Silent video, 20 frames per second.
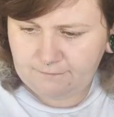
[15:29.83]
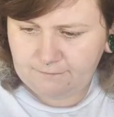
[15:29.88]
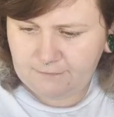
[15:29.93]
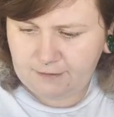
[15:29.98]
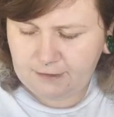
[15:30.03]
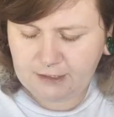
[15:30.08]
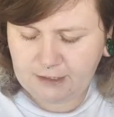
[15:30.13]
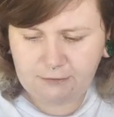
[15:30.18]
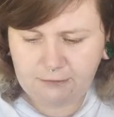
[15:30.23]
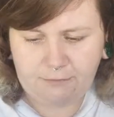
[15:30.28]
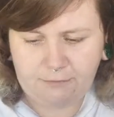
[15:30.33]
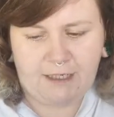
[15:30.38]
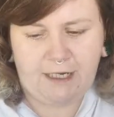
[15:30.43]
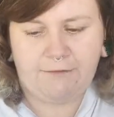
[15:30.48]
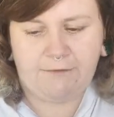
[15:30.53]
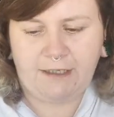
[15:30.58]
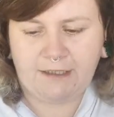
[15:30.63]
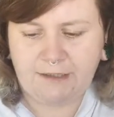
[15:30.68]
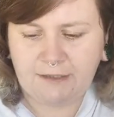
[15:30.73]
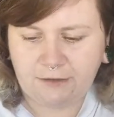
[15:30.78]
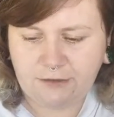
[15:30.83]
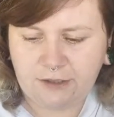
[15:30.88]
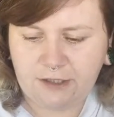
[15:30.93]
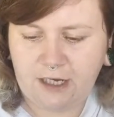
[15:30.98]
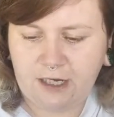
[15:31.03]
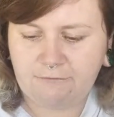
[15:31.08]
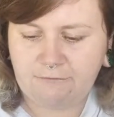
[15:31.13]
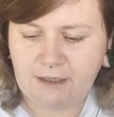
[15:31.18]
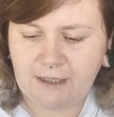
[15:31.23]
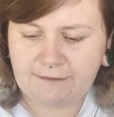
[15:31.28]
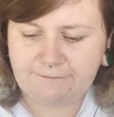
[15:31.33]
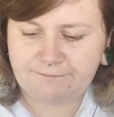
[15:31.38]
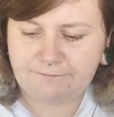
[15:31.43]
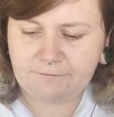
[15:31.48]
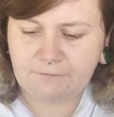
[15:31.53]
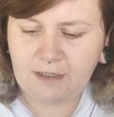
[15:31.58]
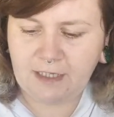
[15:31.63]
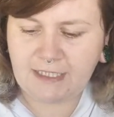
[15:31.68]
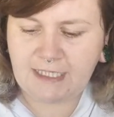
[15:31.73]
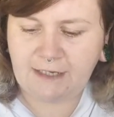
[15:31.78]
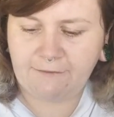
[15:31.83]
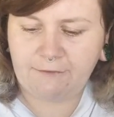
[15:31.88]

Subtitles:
I just thought we could have a nice little chat. Right, let's